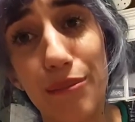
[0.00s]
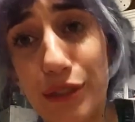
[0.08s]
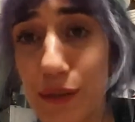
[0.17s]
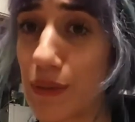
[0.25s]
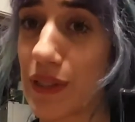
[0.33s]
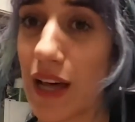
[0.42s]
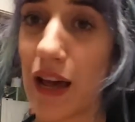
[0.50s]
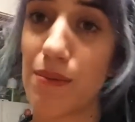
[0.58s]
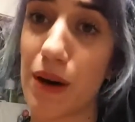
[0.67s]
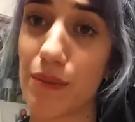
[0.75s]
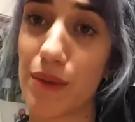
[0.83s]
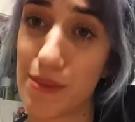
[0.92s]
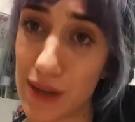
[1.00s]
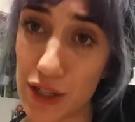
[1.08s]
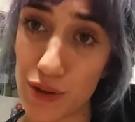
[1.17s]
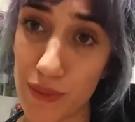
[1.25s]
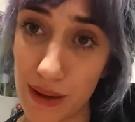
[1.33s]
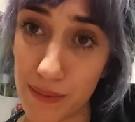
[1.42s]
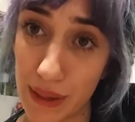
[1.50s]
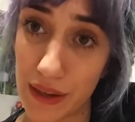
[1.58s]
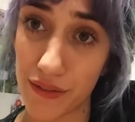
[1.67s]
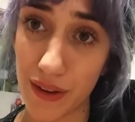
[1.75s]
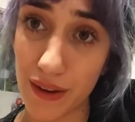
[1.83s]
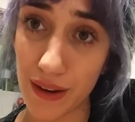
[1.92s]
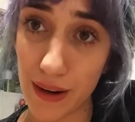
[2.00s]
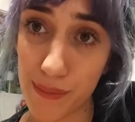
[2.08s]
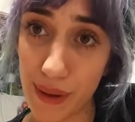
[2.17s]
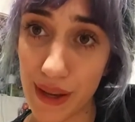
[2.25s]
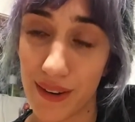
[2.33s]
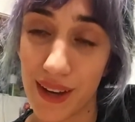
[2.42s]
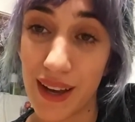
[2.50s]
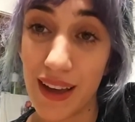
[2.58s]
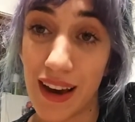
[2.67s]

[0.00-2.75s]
I'm super sad about my mushroom hunt being a failure, but